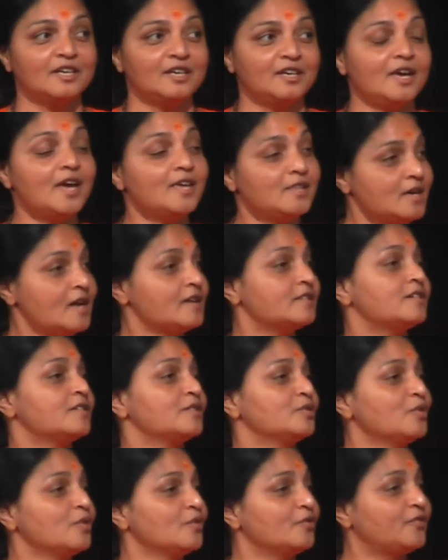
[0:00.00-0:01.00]
any other,
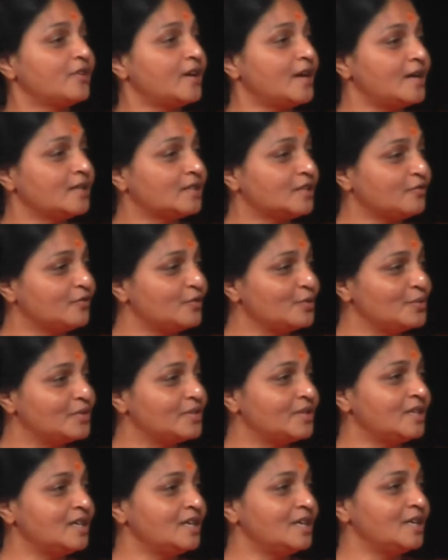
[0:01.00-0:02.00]
you know, faith if you
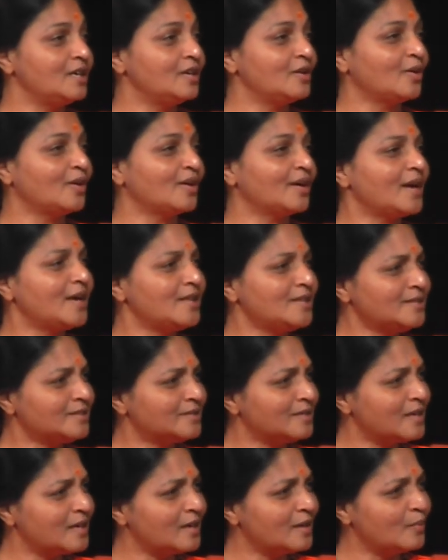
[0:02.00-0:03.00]
see or
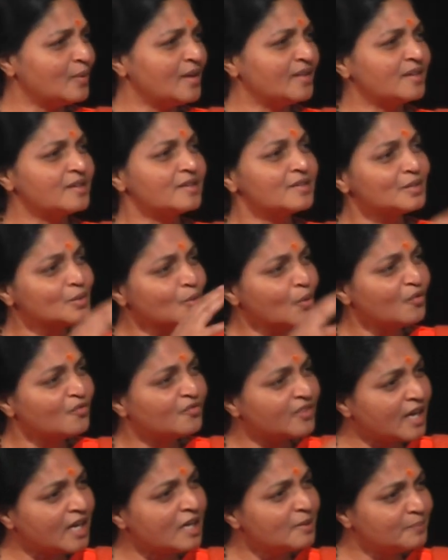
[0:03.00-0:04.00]
anything where there is no
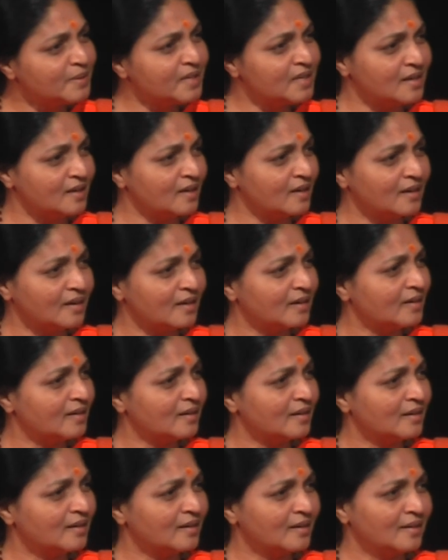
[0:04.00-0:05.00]
well-being,
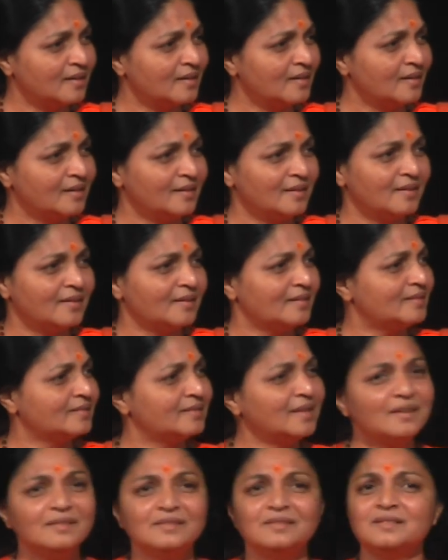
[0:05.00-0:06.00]

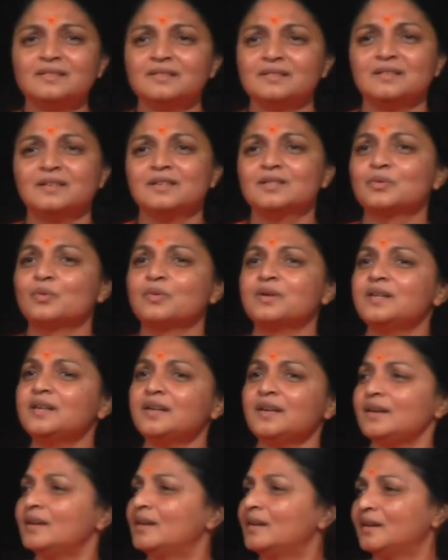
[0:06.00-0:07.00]
then it
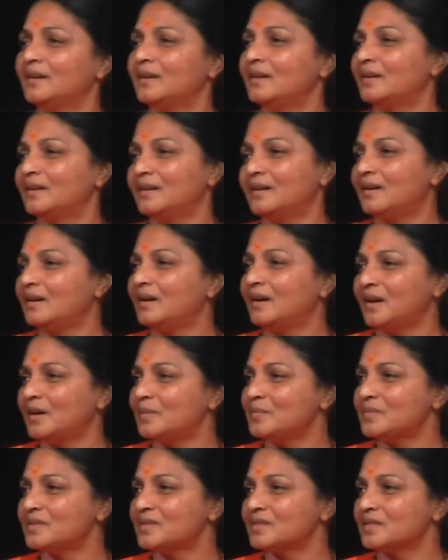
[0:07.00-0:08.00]
only
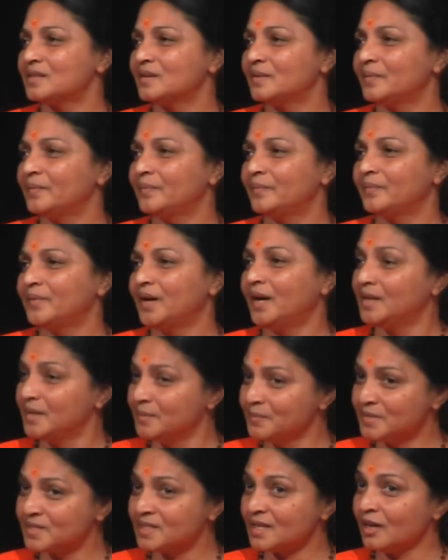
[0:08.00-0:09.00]
harms.
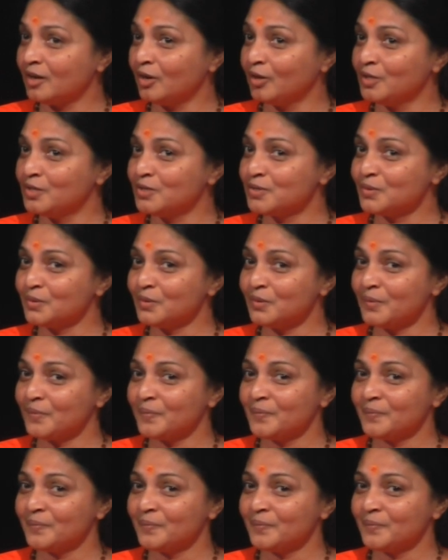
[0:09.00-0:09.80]
Ahimsa also,